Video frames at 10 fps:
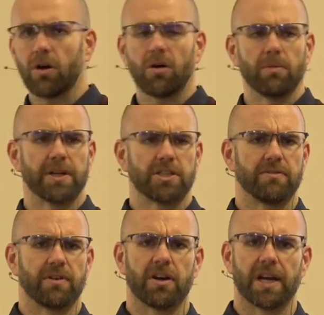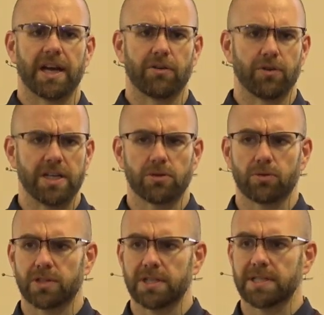whole bunch of online
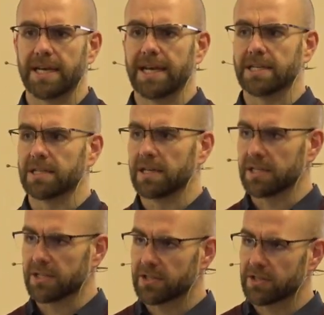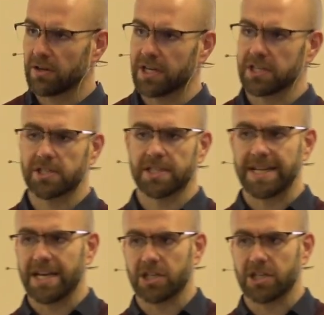resources at solas-cpc.org.